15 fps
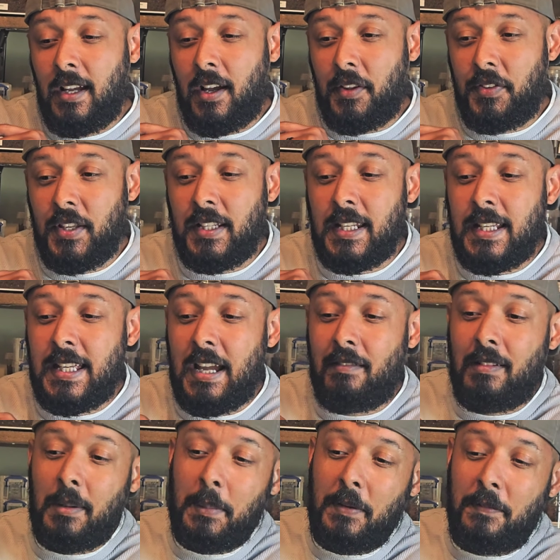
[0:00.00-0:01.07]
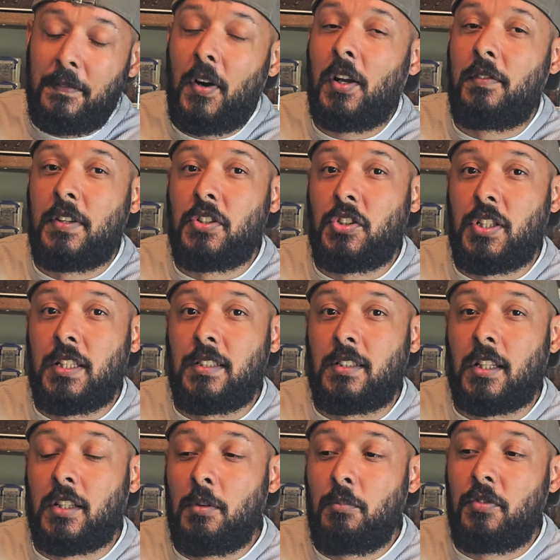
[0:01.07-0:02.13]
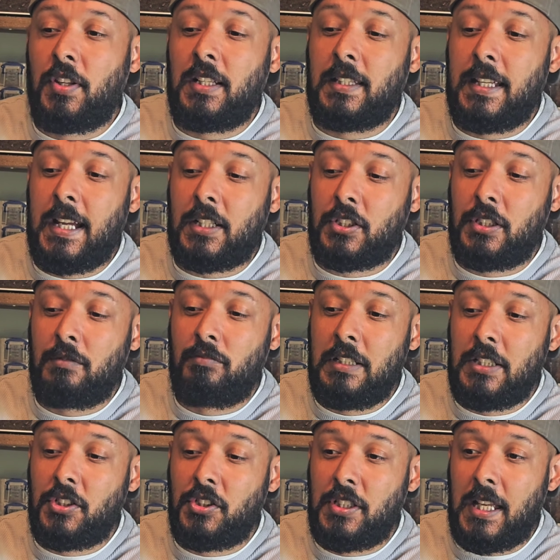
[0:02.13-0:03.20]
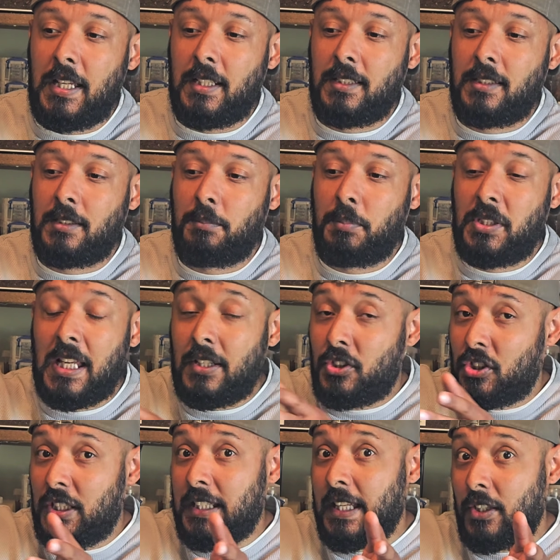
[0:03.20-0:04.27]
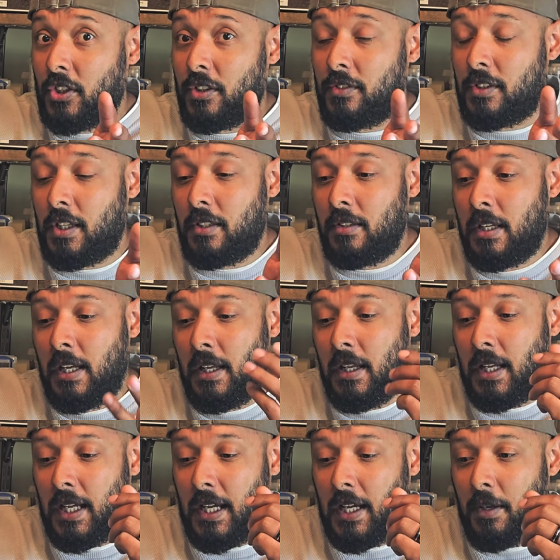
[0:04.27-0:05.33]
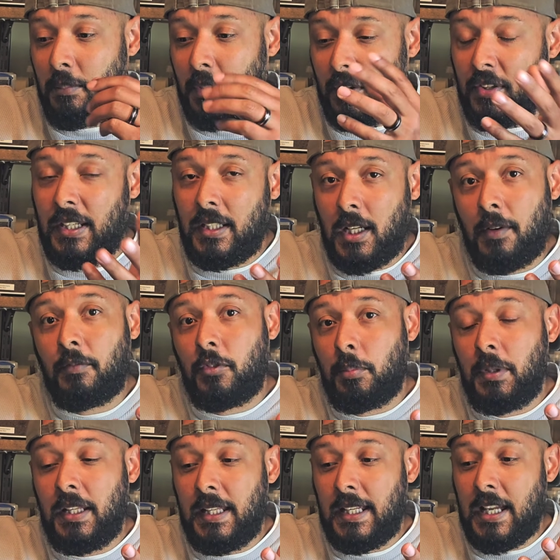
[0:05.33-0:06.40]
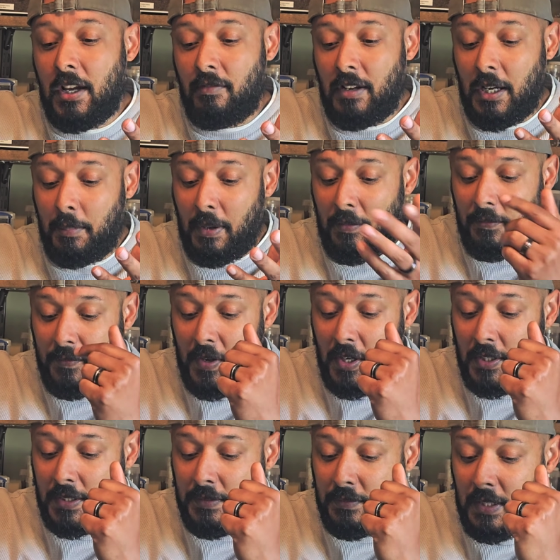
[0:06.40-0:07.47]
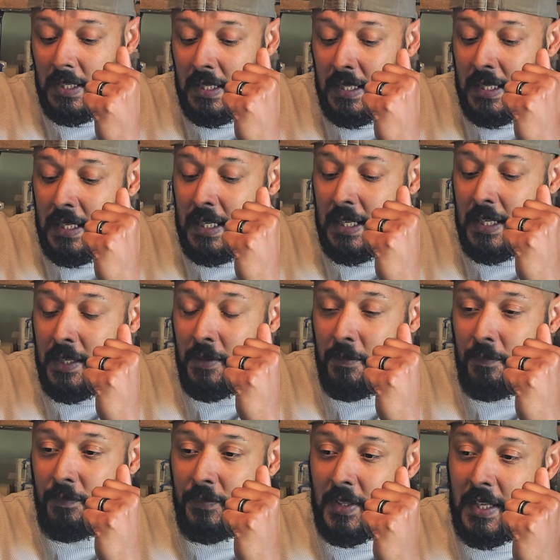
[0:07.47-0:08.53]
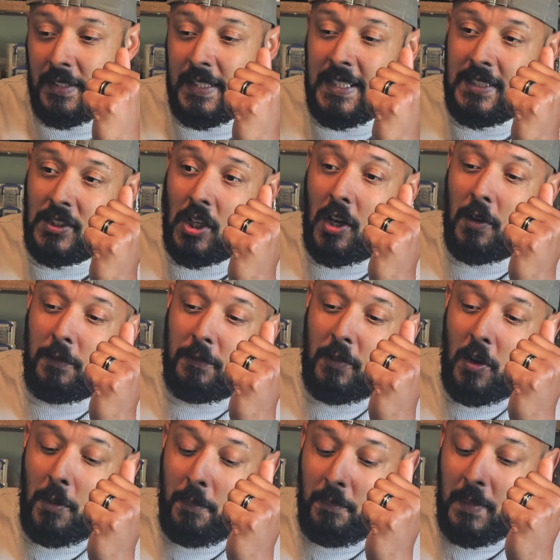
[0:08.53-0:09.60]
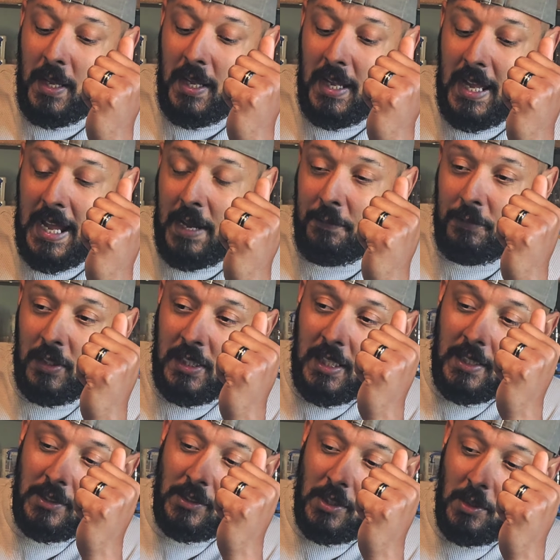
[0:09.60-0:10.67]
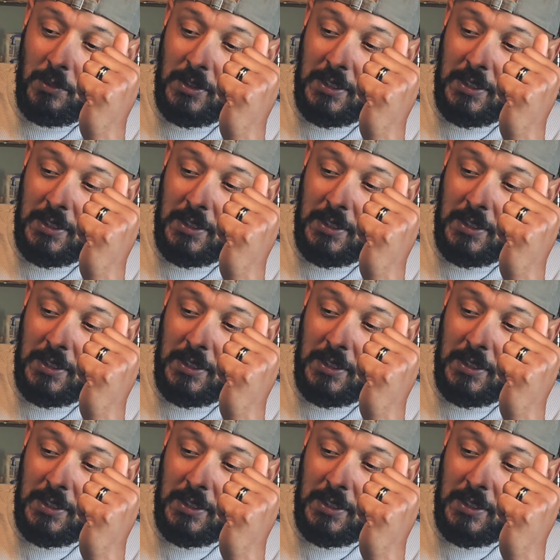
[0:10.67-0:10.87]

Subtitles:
I think they get around about 5 inches. I don't think they actually reach 6. Potentially they could do, but I think comfortably they get around about 5. And these are from Africa, so